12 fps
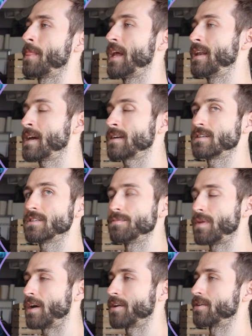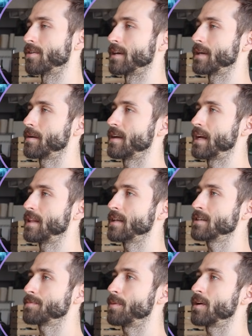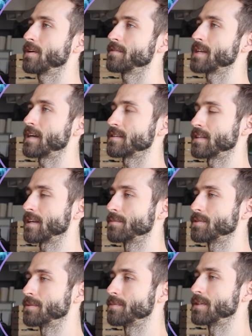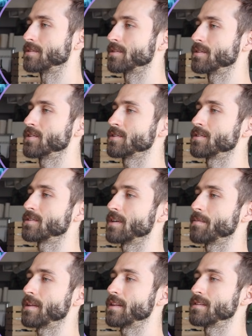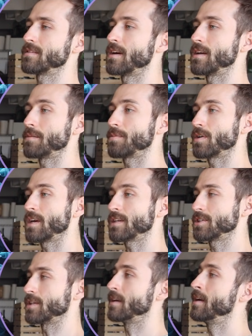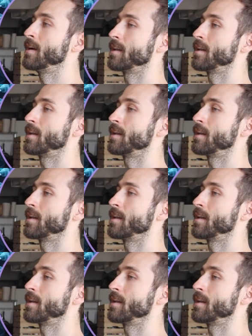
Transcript: And next is monitoring. And this part of testing MCP servers is something that's done in production.